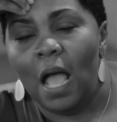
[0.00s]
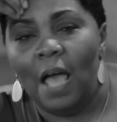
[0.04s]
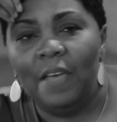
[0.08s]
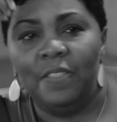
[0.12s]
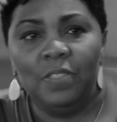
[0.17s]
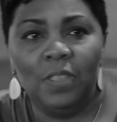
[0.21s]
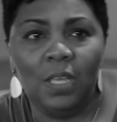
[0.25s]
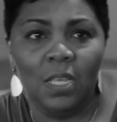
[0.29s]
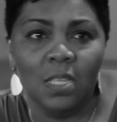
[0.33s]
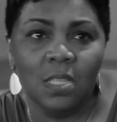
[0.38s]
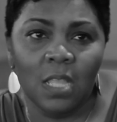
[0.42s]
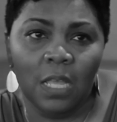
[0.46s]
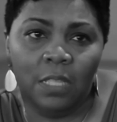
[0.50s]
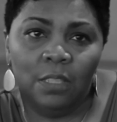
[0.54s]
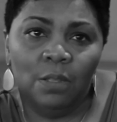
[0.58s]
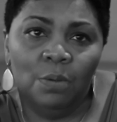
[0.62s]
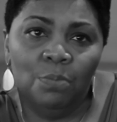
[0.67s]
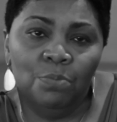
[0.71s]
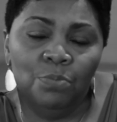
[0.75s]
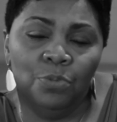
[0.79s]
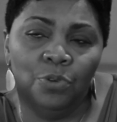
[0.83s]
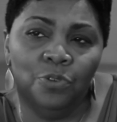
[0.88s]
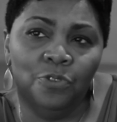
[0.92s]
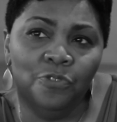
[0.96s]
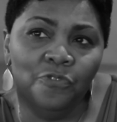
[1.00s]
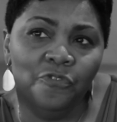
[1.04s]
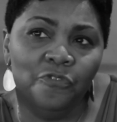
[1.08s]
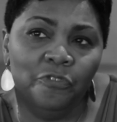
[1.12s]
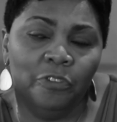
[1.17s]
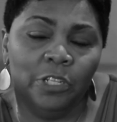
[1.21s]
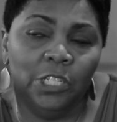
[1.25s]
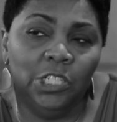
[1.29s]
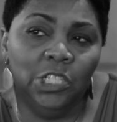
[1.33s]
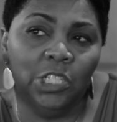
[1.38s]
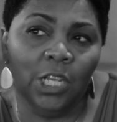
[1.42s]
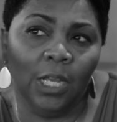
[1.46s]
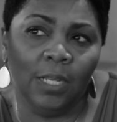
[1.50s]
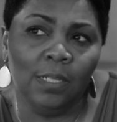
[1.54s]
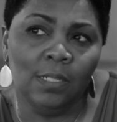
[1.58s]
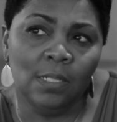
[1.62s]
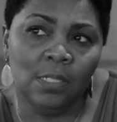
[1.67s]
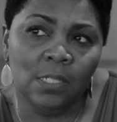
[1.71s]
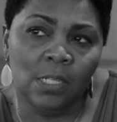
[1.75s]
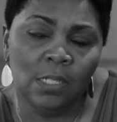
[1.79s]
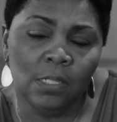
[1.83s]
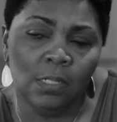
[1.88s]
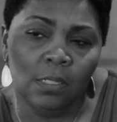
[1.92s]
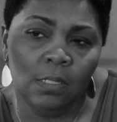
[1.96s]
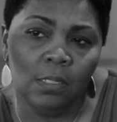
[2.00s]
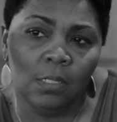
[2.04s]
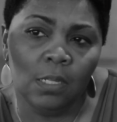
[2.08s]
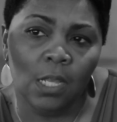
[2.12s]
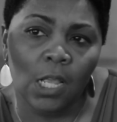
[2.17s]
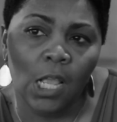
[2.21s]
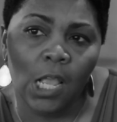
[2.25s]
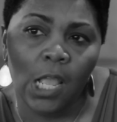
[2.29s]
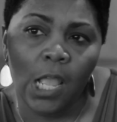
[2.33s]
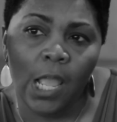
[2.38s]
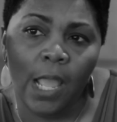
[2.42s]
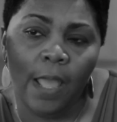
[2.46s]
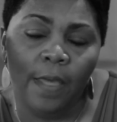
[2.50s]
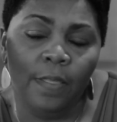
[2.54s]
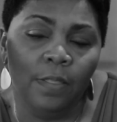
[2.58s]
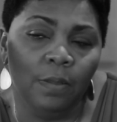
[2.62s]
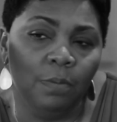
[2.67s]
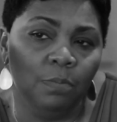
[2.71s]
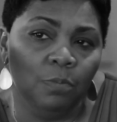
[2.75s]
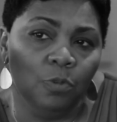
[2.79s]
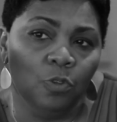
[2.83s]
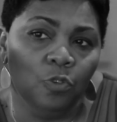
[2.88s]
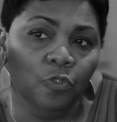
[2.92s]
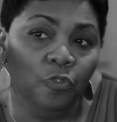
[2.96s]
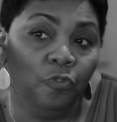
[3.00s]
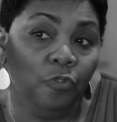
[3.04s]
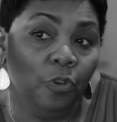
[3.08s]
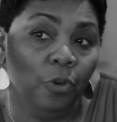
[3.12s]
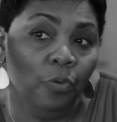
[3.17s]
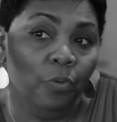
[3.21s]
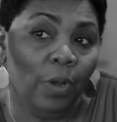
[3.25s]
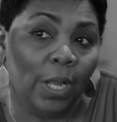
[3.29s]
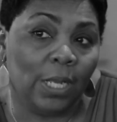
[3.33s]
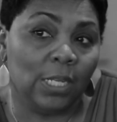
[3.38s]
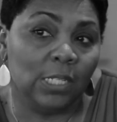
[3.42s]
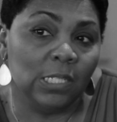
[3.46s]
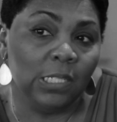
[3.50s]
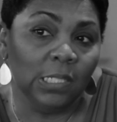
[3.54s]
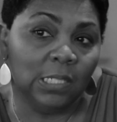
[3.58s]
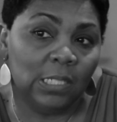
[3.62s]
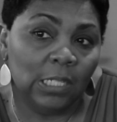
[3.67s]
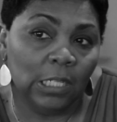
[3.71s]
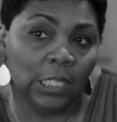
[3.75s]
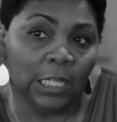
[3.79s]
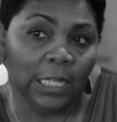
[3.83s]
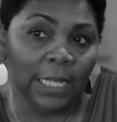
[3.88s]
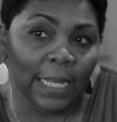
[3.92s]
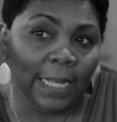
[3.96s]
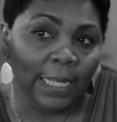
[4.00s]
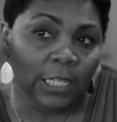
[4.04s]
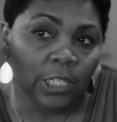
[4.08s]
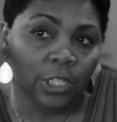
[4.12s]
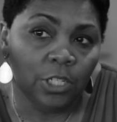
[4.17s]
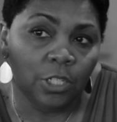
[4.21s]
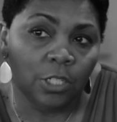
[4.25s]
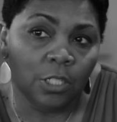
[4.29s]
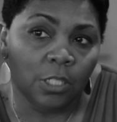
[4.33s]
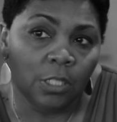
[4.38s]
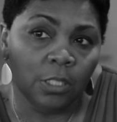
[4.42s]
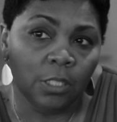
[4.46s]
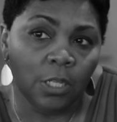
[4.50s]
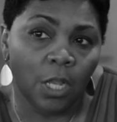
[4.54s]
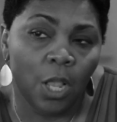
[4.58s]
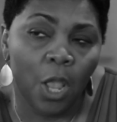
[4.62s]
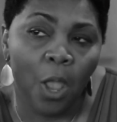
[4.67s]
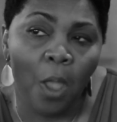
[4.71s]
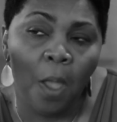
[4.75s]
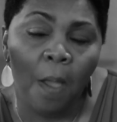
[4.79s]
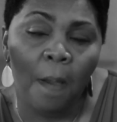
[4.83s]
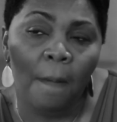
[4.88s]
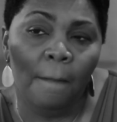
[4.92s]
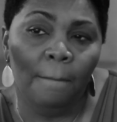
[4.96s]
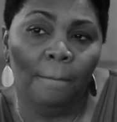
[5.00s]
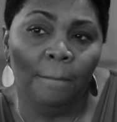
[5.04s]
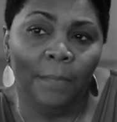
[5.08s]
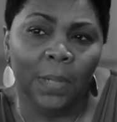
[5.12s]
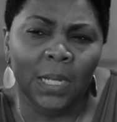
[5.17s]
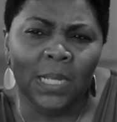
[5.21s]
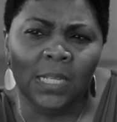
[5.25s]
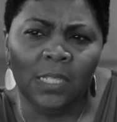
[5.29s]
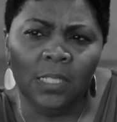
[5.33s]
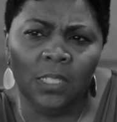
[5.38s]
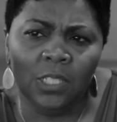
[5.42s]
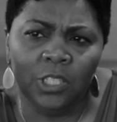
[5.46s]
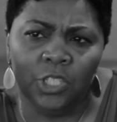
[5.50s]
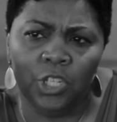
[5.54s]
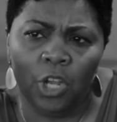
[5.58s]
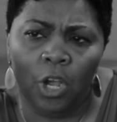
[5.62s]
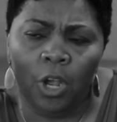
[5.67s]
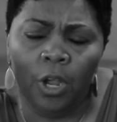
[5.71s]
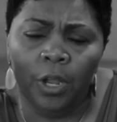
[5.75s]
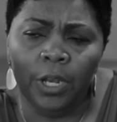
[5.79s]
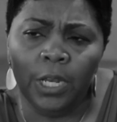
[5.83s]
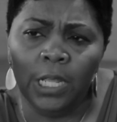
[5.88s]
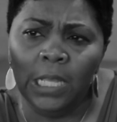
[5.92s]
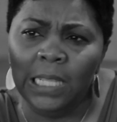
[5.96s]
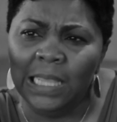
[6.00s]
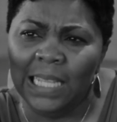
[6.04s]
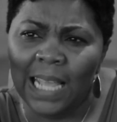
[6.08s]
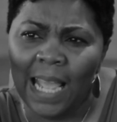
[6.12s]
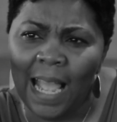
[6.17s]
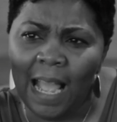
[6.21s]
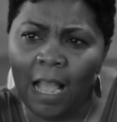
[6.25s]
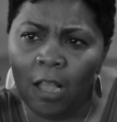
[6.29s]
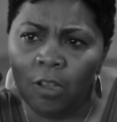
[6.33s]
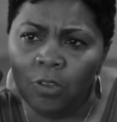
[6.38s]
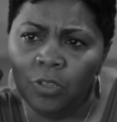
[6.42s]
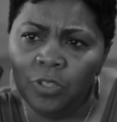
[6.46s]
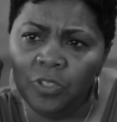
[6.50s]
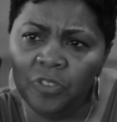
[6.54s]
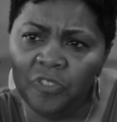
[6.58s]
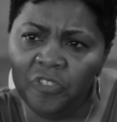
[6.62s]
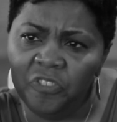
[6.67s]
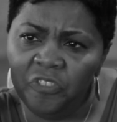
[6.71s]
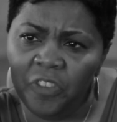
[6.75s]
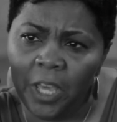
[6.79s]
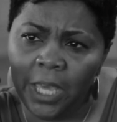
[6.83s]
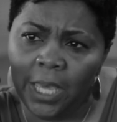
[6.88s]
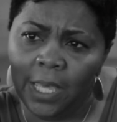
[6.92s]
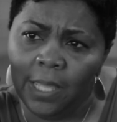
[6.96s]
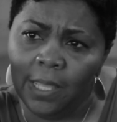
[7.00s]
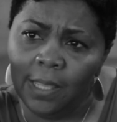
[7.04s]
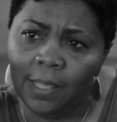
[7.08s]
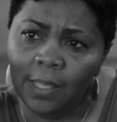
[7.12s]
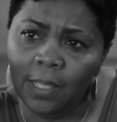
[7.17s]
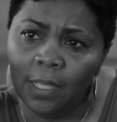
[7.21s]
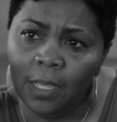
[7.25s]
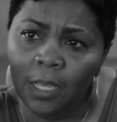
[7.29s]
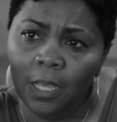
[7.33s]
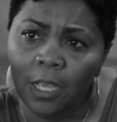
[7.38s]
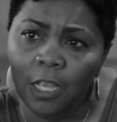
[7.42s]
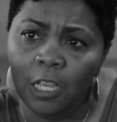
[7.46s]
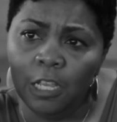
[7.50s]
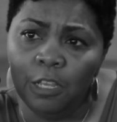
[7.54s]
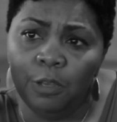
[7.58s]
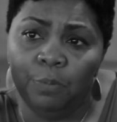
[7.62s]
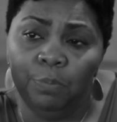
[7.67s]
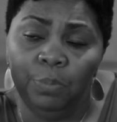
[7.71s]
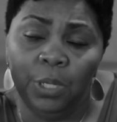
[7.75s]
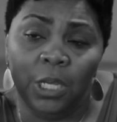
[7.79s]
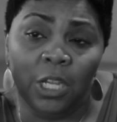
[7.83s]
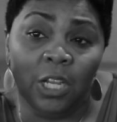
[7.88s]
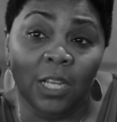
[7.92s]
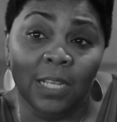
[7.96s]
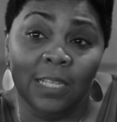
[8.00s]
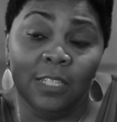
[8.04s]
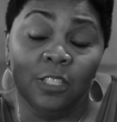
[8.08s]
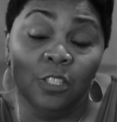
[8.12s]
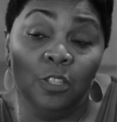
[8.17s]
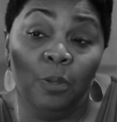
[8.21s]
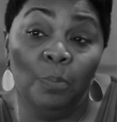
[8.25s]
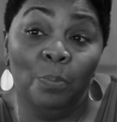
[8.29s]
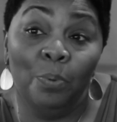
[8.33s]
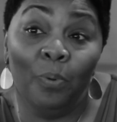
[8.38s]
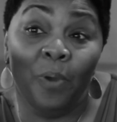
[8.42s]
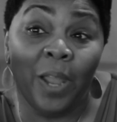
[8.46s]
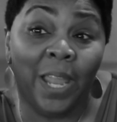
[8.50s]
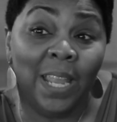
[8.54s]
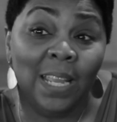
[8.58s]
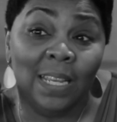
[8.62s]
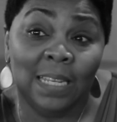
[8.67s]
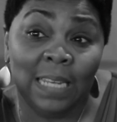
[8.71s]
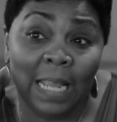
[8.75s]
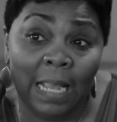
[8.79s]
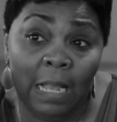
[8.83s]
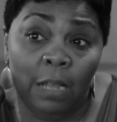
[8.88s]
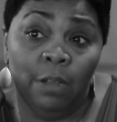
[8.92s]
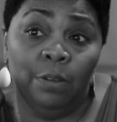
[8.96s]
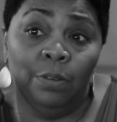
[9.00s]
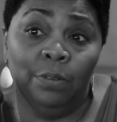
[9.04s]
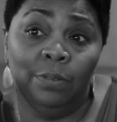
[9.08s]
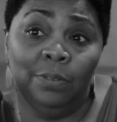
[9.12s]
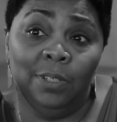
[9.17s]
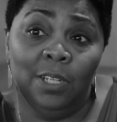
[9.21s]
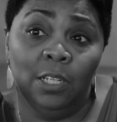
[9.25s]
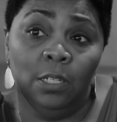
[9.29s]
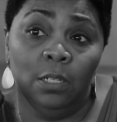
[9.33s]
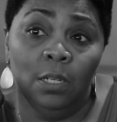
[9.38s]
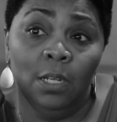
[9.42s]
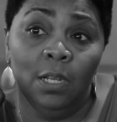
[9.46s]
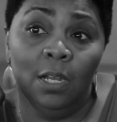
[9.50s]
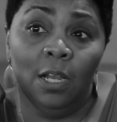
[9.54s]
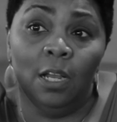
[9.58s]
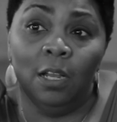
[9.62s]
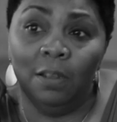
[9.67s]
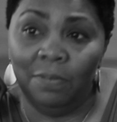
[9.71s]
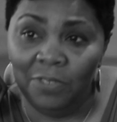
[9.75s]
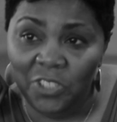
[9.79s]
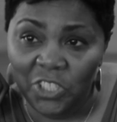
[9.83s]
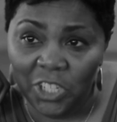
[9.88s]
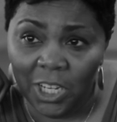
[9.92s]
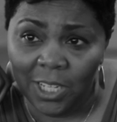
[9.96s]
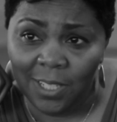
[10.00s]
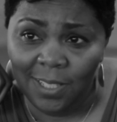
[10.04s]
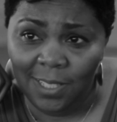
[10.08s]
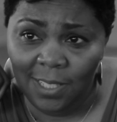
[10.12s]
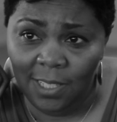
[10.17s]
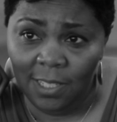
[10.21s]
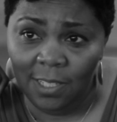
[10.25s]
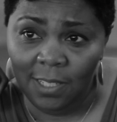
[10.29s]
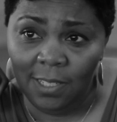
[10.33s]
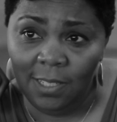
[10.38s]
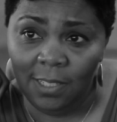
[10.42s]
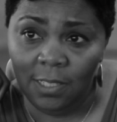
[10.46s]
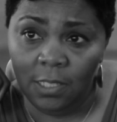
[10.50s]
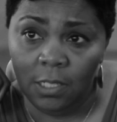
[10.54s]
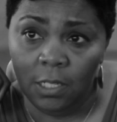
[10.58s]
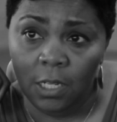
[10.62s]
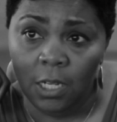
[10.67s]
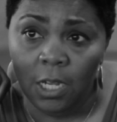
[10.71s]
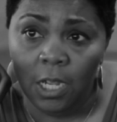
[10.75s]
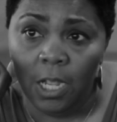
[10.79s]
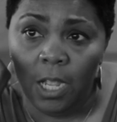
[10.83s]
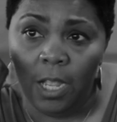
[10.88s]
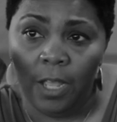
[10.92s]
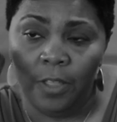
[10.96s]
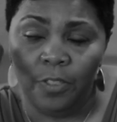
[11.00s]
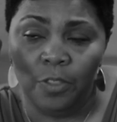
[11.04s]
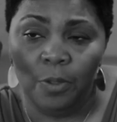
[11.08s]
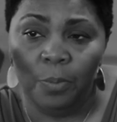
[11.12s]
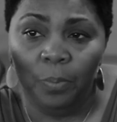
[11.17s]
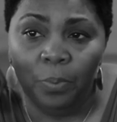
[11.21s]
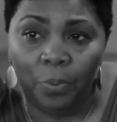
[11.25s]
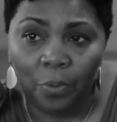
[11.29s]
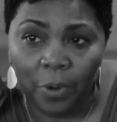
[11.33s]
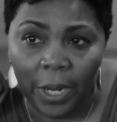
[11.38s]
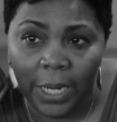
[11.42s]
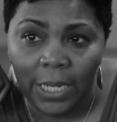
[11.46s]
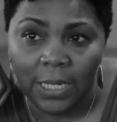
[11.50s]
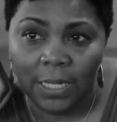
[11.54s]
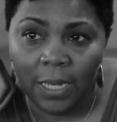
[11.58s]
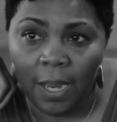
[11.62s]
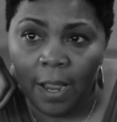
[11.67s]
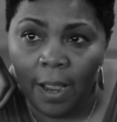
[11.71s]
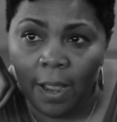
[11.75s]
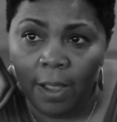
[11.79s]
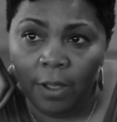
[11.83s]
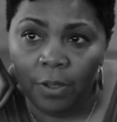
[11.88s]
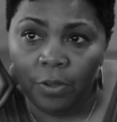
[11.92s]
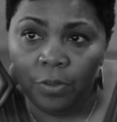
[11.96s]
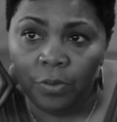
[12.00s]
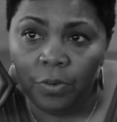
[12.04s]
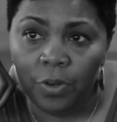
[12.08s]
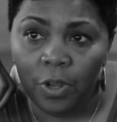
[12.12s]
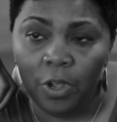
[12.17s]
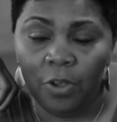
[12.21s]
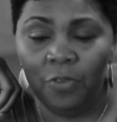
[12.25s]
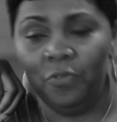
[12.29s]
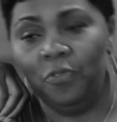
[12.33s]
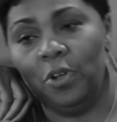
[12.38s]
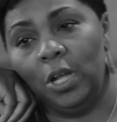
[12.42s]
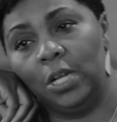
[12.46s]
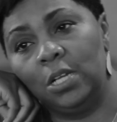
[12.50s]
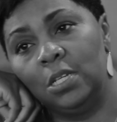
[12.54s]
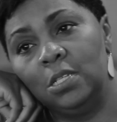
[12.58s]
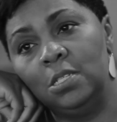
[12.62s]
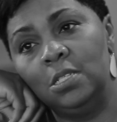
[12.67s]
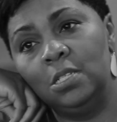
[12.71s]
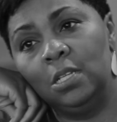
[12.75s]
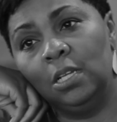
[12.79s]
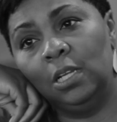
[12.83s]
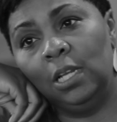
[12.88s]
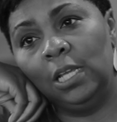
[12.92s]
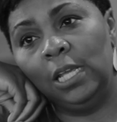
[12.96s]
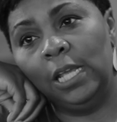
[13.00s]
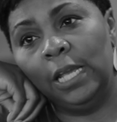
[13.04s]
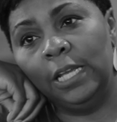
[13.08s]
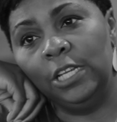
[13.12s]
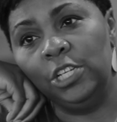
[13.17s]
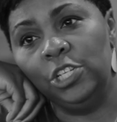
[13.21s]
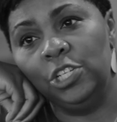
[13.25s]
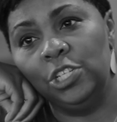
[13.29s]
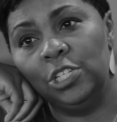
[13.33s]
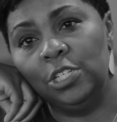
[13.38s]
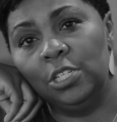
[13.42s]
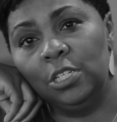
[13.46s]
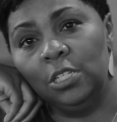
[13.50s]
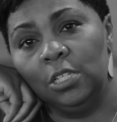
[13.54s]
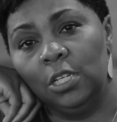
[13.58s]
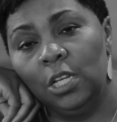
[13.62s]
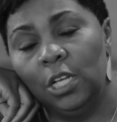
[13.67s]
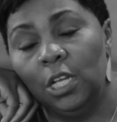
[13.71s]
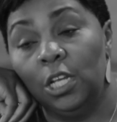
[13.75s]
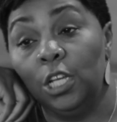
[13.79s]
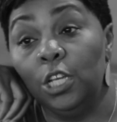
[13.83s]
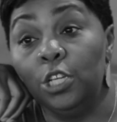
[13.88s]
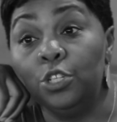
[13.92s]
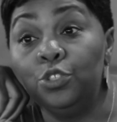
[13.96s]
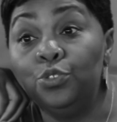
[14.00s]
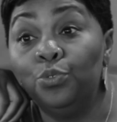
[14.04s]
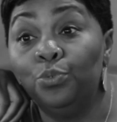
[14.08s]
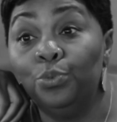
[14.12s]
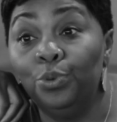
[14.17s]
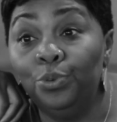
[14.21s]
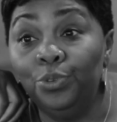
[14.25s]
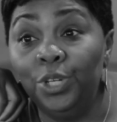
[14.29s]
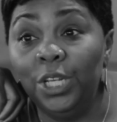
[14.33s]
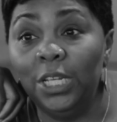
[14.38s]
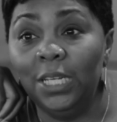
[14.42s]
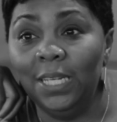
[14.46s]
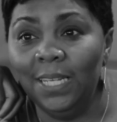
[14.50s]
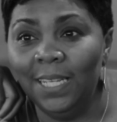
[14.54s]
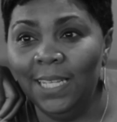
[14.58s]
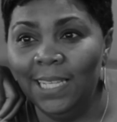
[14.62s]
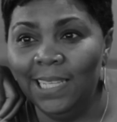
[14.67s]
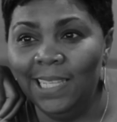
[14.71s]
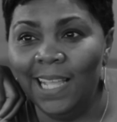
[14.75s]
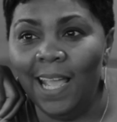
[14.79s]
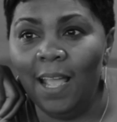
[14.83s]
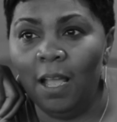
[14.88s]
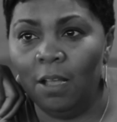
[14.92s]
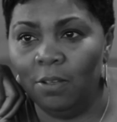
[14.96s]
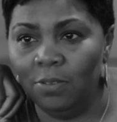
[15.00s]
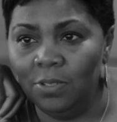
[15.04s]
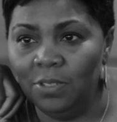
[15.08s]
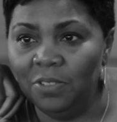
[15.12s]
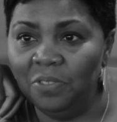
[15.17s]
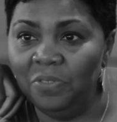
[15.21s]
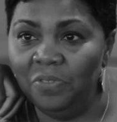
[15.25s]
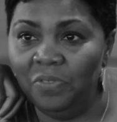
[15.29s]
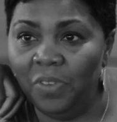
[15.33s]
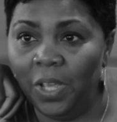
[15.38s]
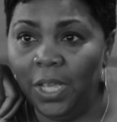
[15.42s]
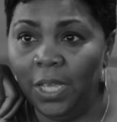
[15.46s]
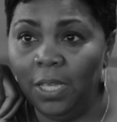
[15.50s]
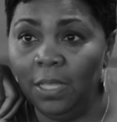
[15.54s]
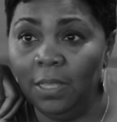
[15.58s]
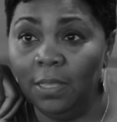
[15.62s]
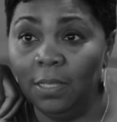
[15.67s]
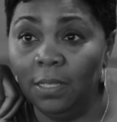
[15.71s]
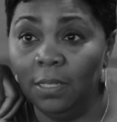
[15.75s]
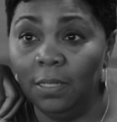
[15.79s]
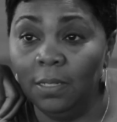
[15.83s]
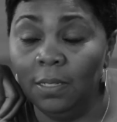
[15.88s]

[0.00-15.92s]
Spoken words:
I think that the move for justice and the move for reconciliation must start in the house of faith, because the breakdown of justice and the breakdown of reconciliation is rooted in the house of faith.